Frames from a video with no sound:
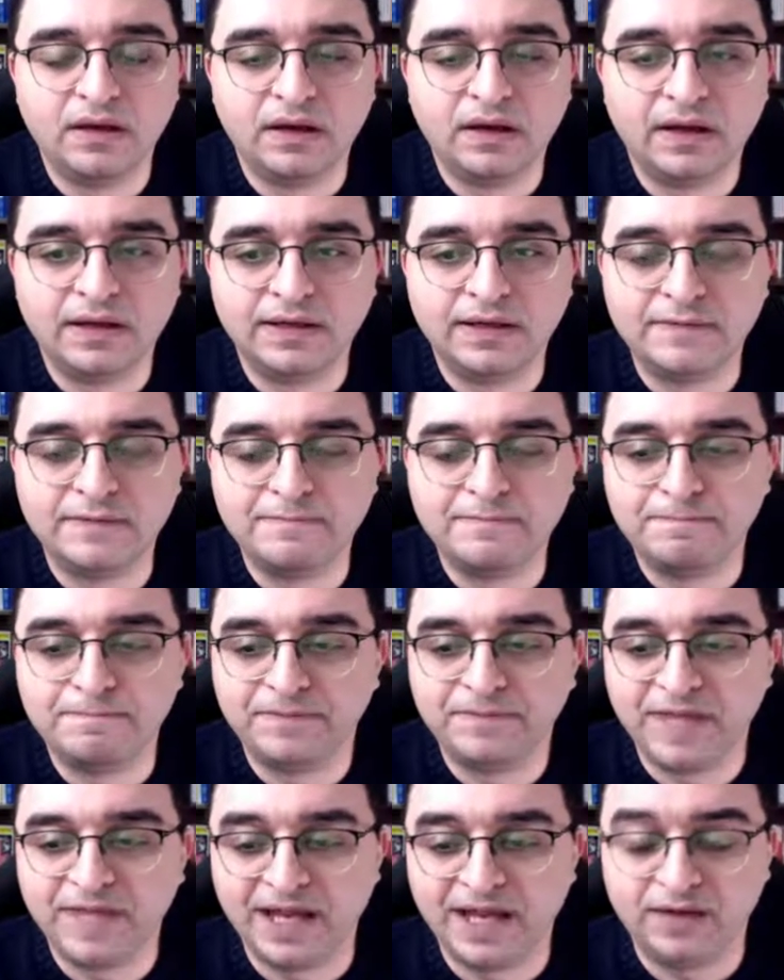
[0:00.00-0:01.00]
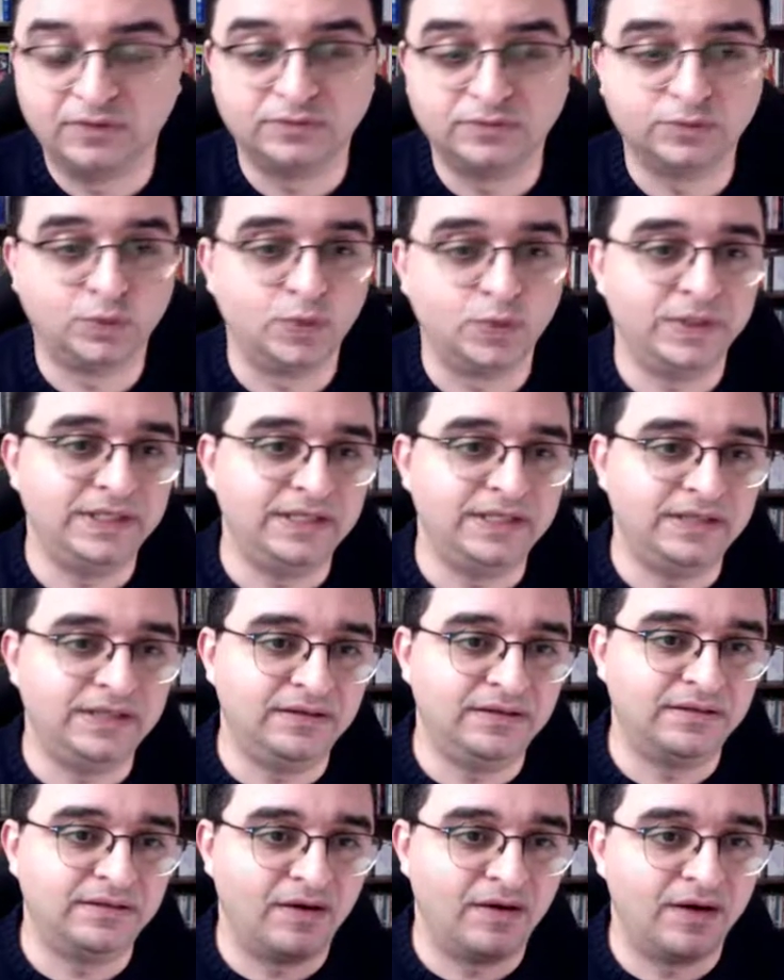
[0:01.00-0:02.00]
Um, now,
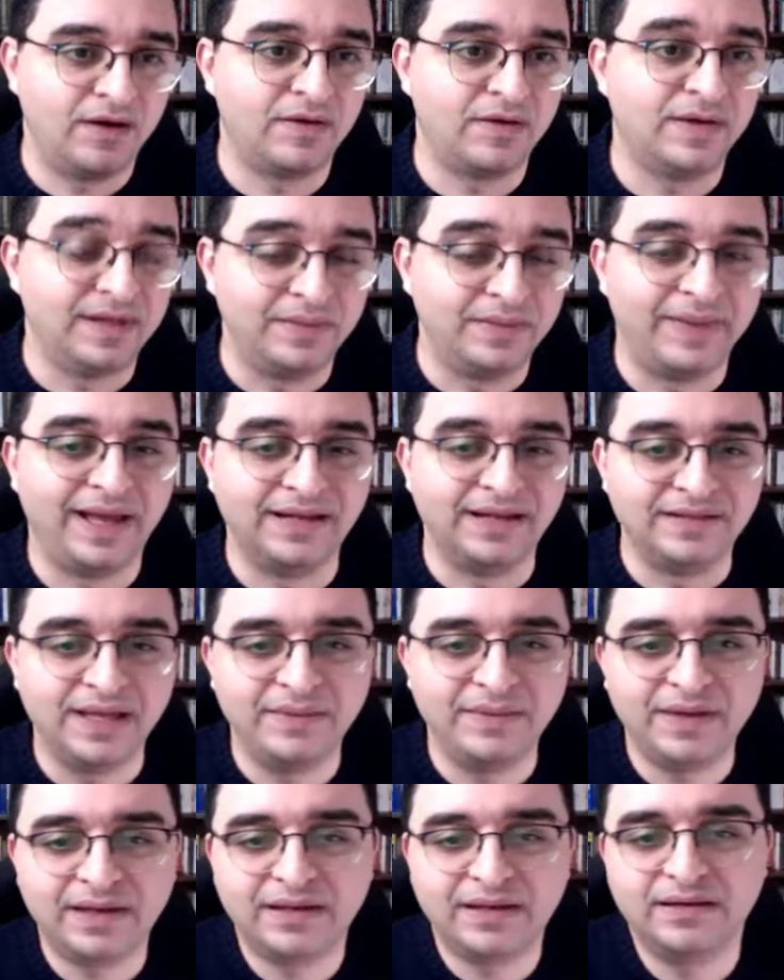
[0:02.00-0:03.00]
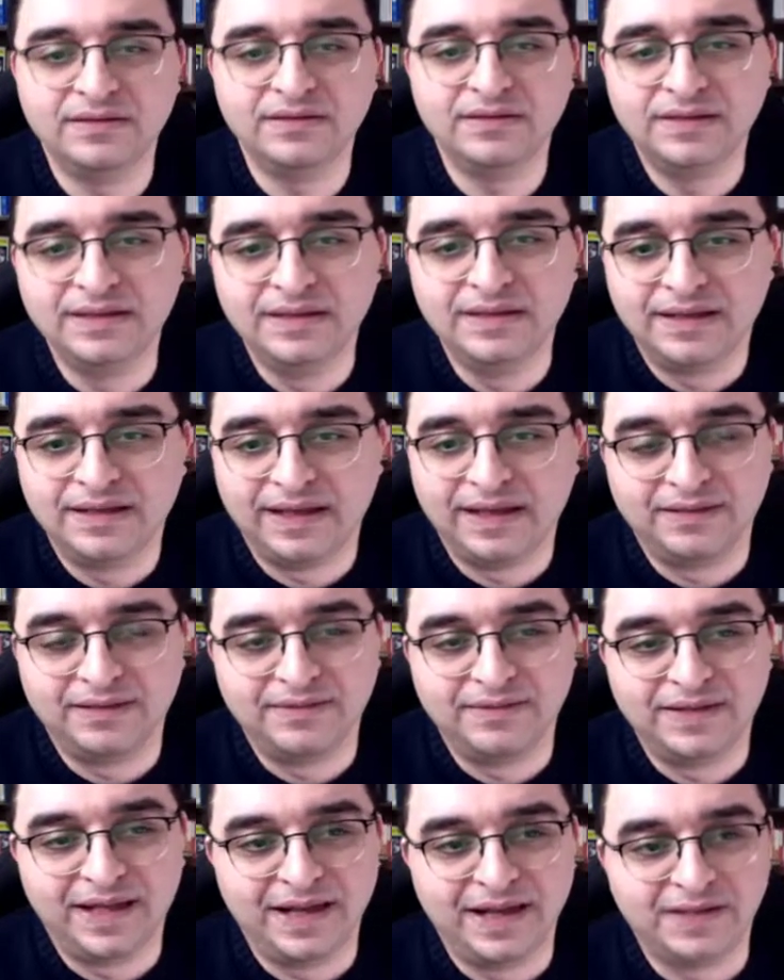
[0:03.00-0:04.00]
we are in a pandemic
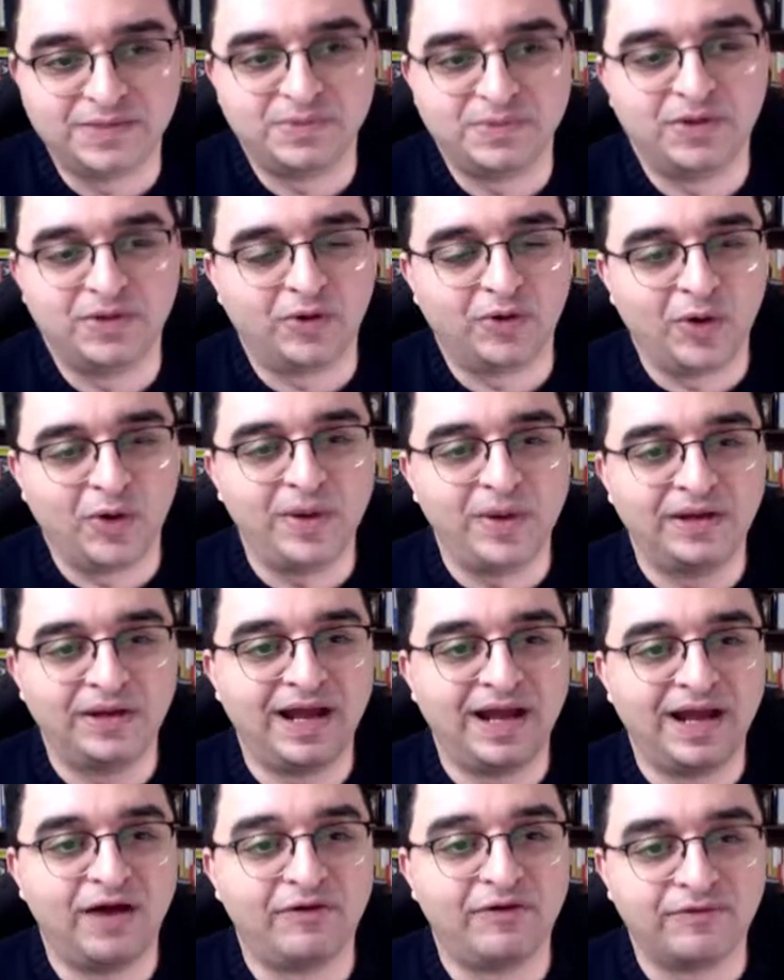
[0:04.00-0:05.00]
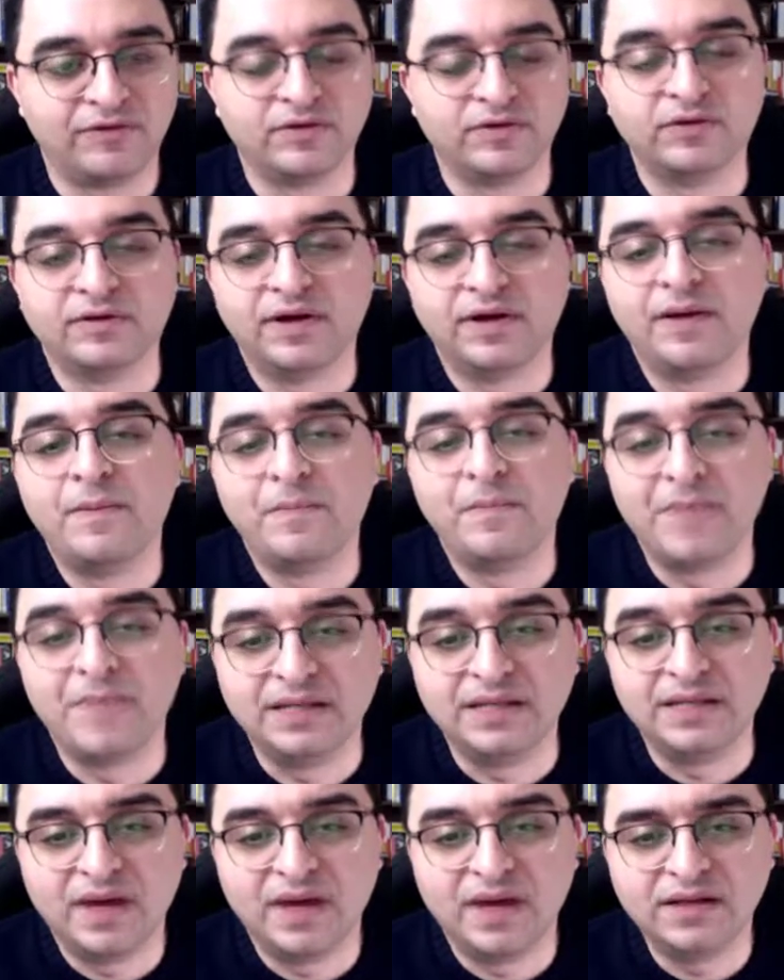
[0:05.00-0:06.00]
and that has been ongoing now for
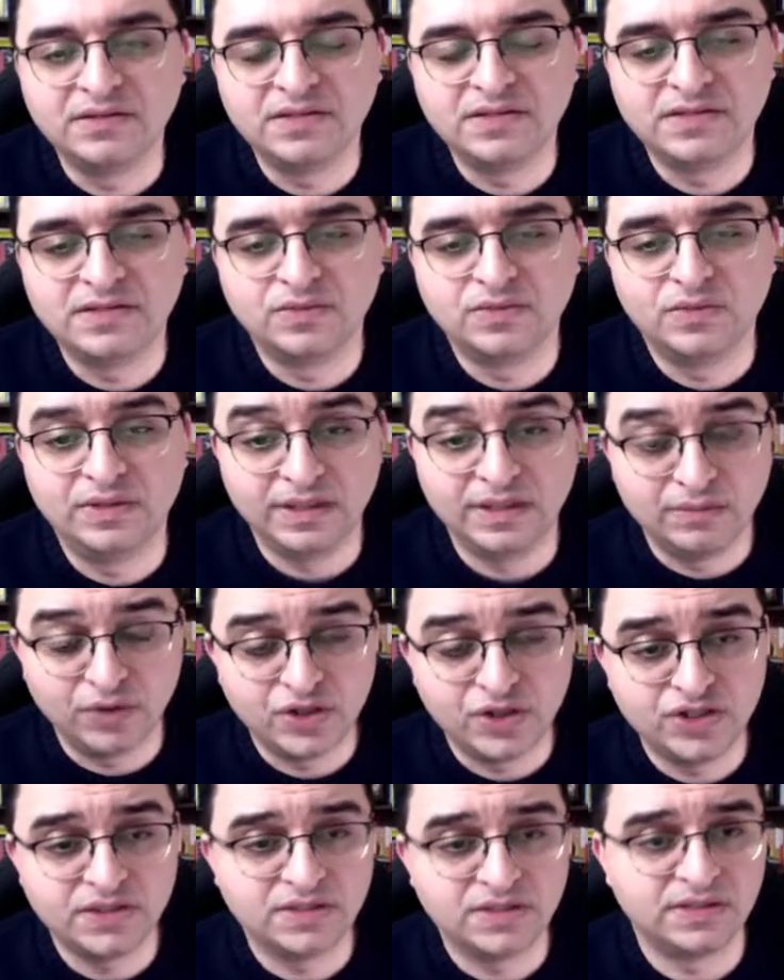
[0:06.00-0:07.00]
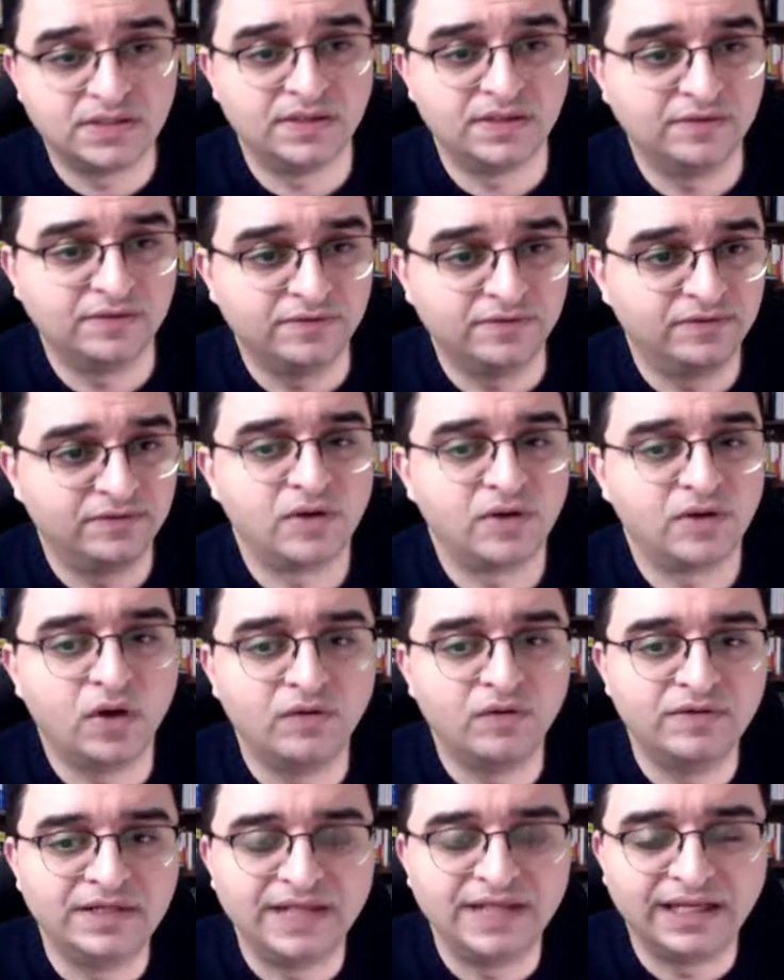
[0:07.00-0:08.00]
many months. With the emergence of
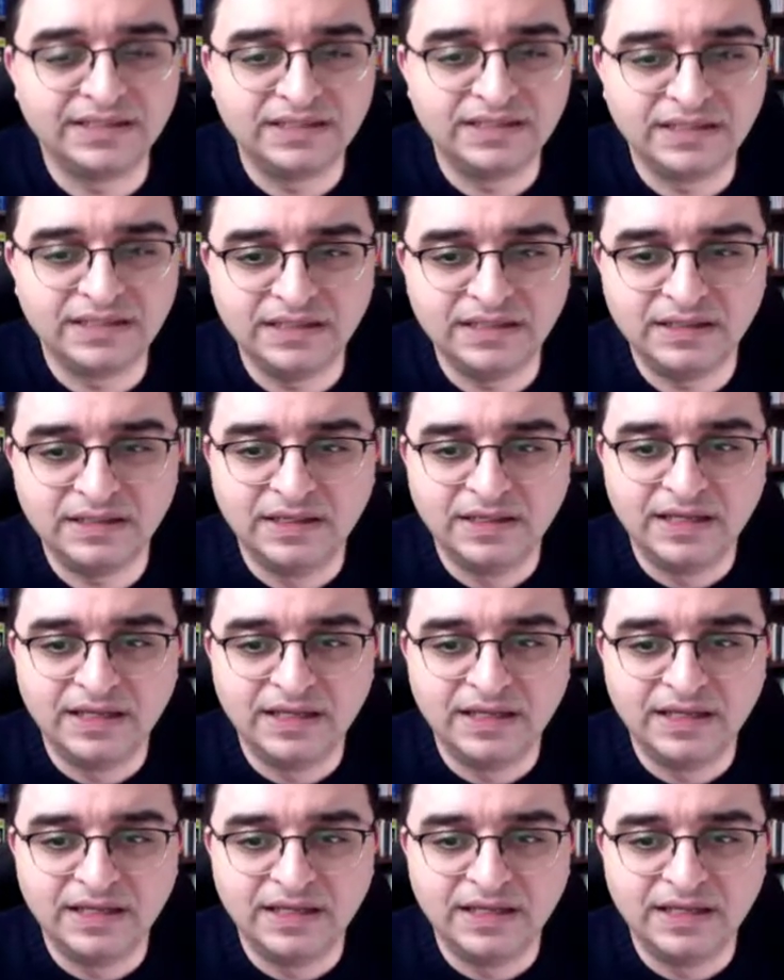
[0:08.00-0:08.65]
COVID 19,